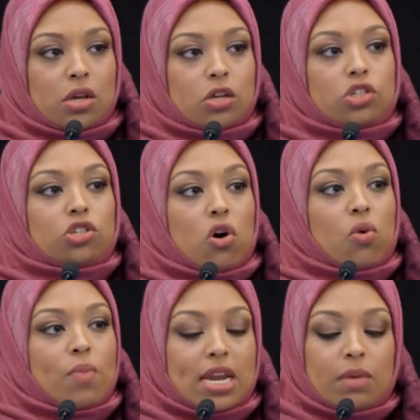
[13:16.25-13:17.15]
So
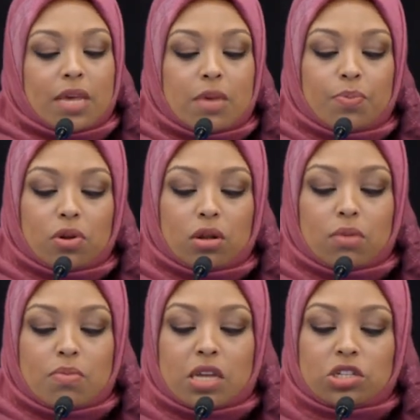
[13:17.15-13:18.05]
many
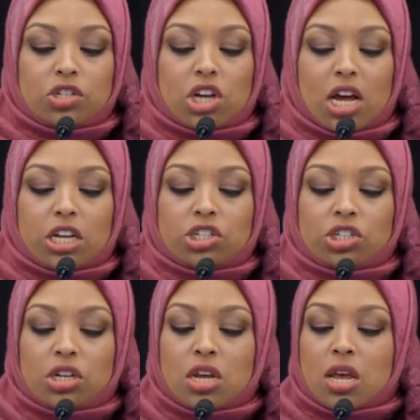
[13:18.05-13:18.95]
people
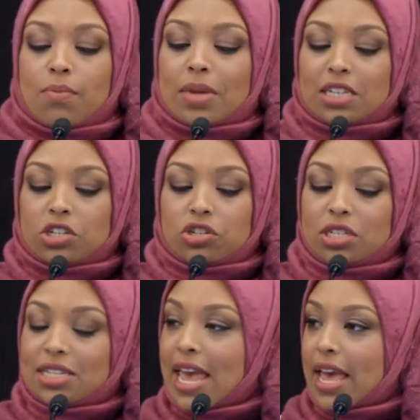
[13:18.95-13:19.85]
misjudge,
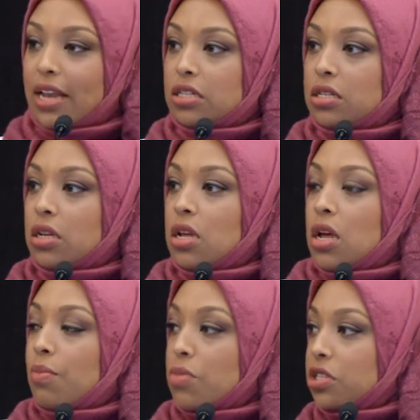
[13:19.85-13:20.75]
misunderstand
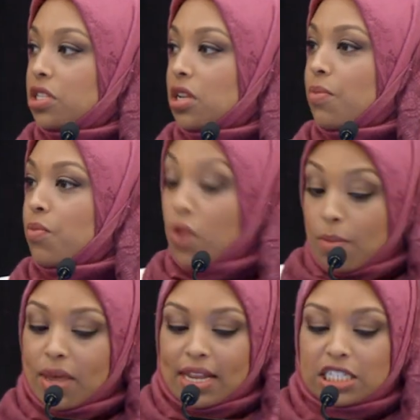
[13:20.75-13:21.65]
Muslim
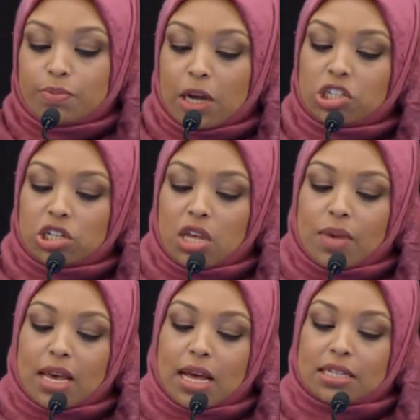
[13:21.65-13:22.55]
women, especially
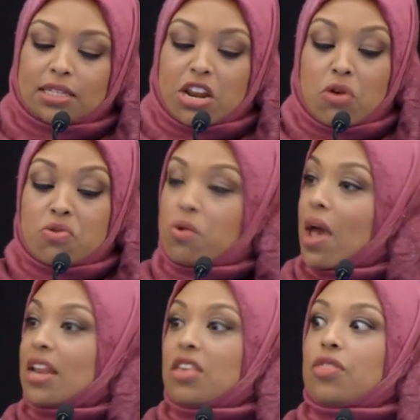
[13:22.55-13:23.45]
because they don't know
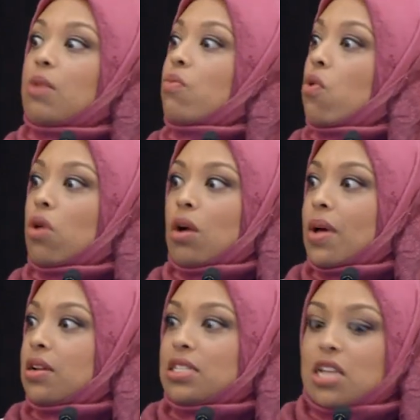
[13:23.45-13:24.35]
anything more
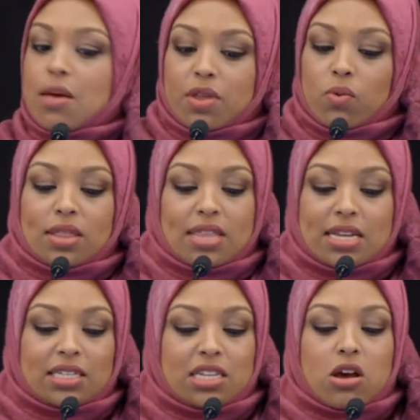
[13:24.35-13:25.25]
about Islam than what they
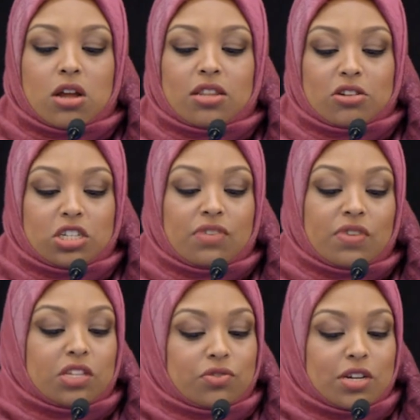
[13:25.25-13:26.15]
see on their
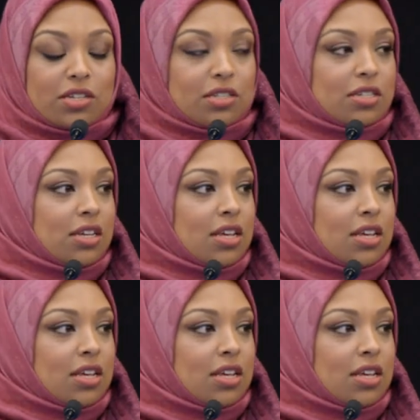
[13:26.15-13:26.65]
TV screens.